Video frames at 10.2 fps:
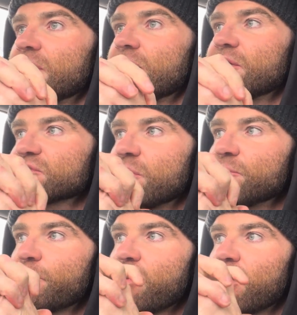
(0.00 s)
has come
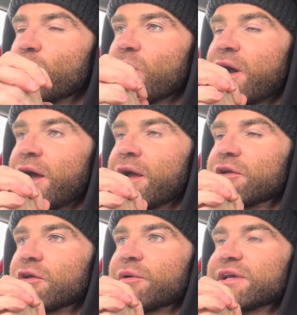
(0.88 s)
a point where,
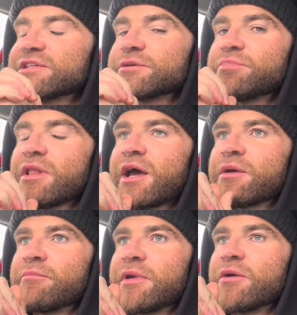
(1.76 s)
you know, it's
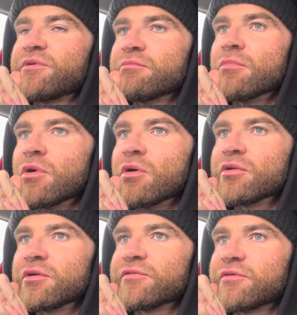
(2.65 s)
supplying me with more
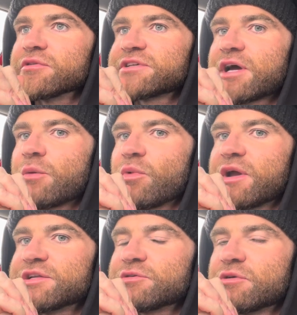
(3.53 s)
than a full-time
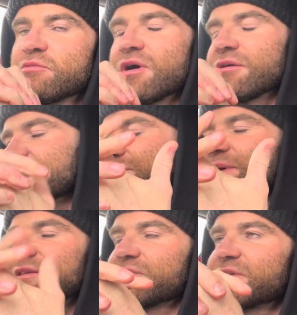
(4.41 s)
wage. Well, it depends